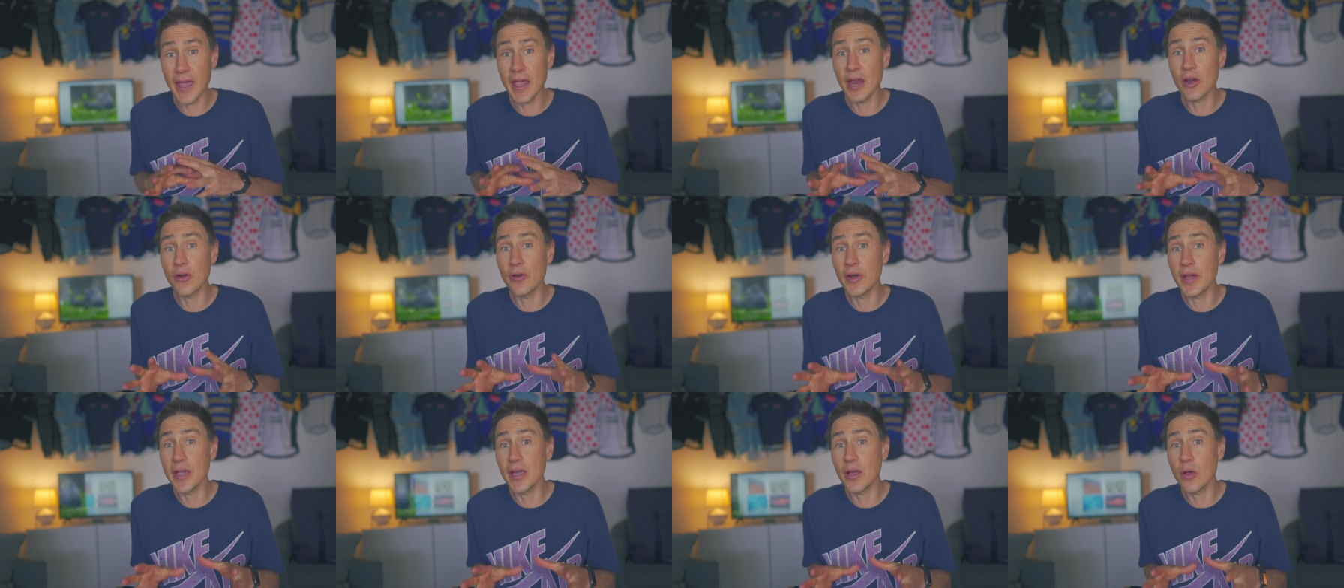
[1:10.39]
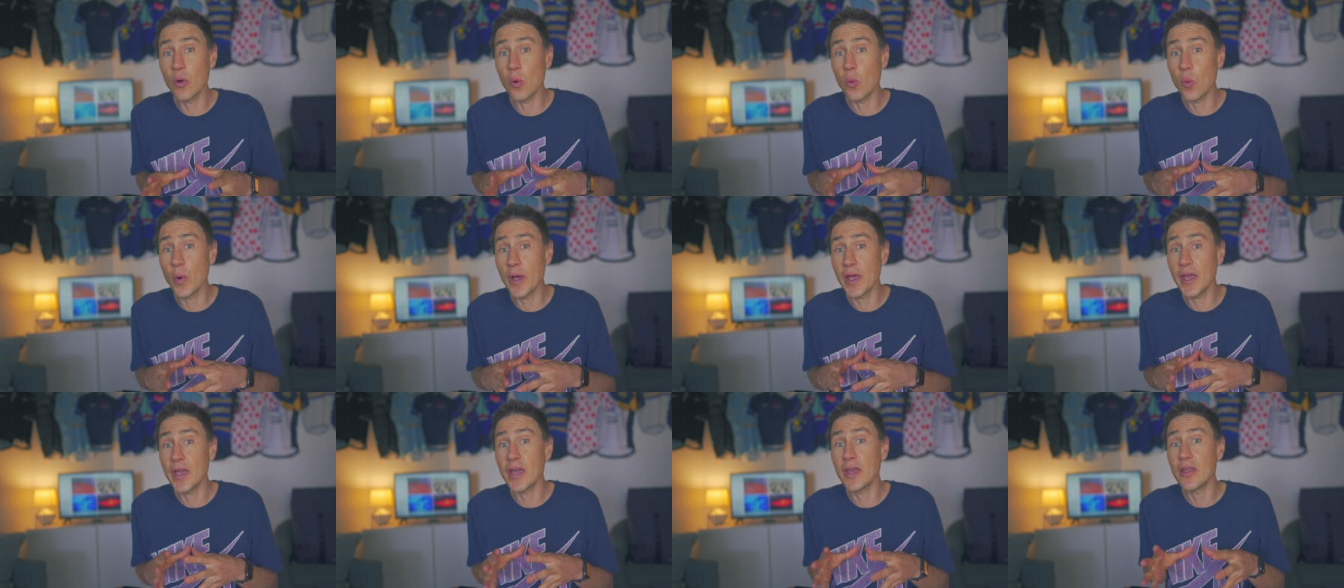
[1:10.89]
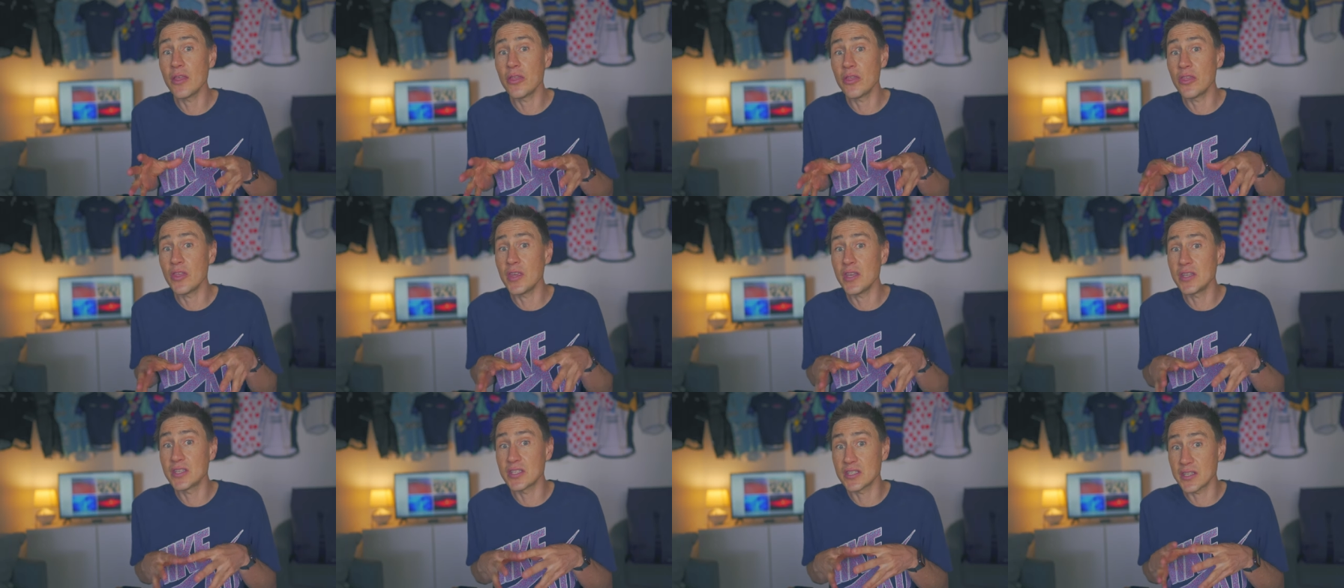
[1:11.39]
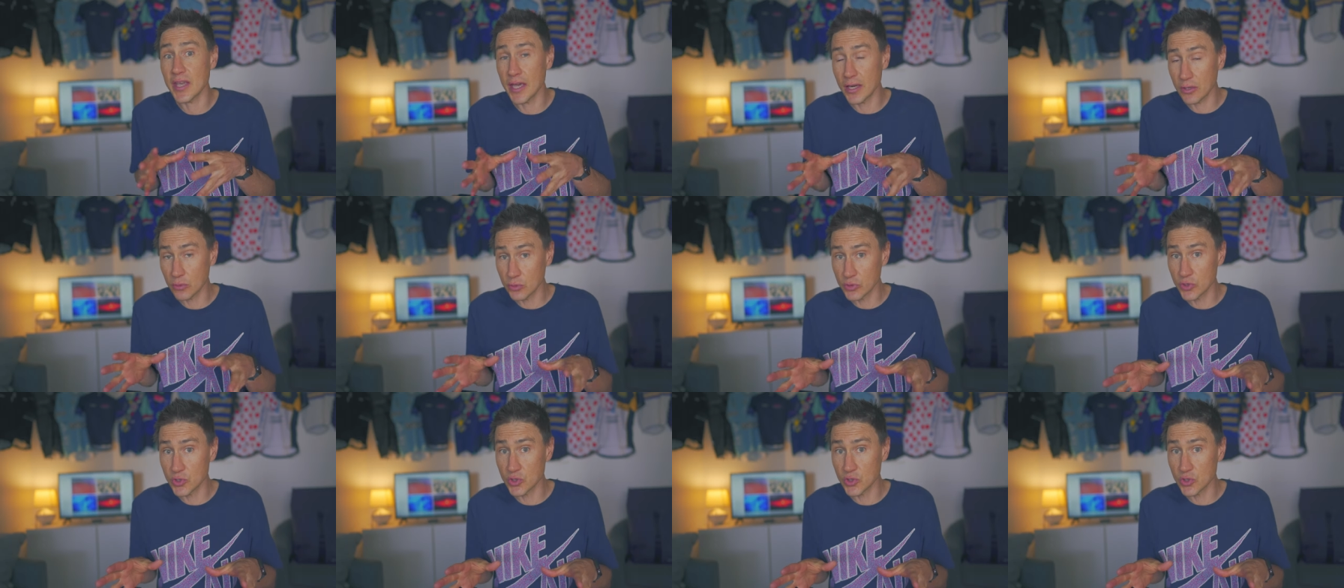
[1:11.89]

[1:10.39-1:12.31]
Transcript: area where the saddle